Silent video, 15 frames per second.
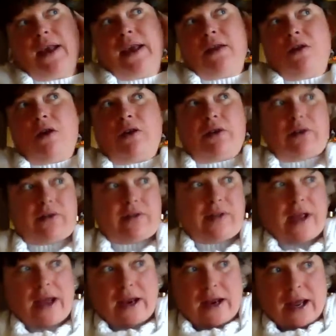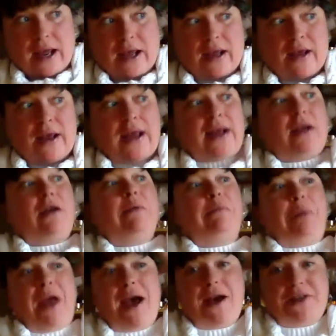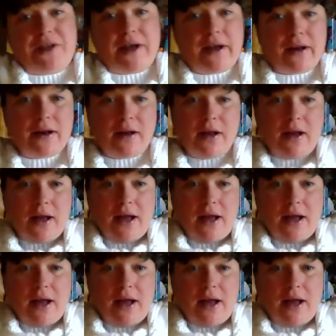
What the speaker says: and understanding and compassion,